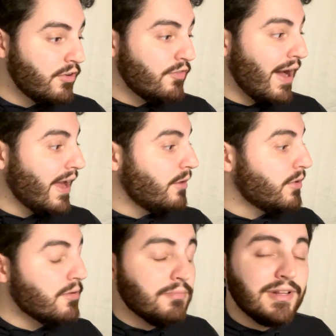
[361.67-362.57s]
I am
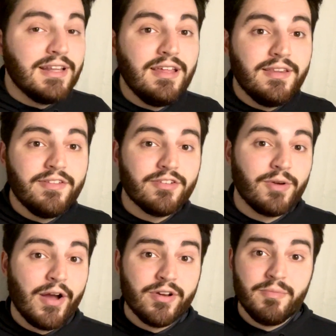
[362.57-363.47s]
completely
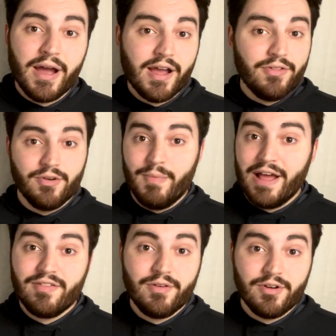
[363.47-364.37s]
surrounded by either mass-loaded